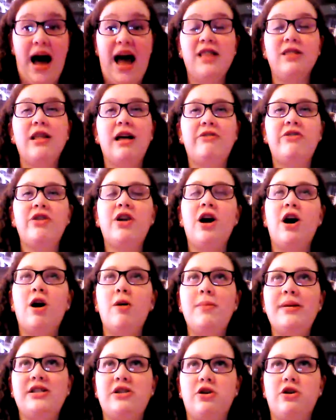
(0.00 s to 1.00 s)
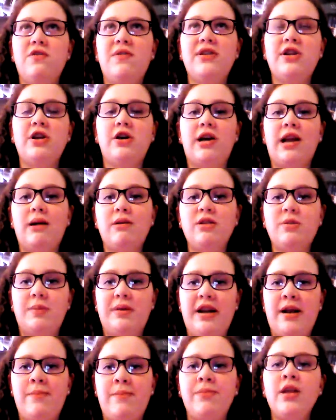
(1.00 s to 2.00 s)
I left it at home because I know if I took it, I would
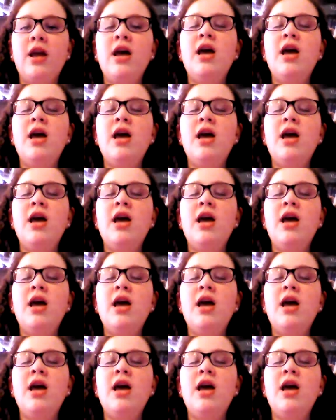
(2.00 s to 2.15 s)
spend it.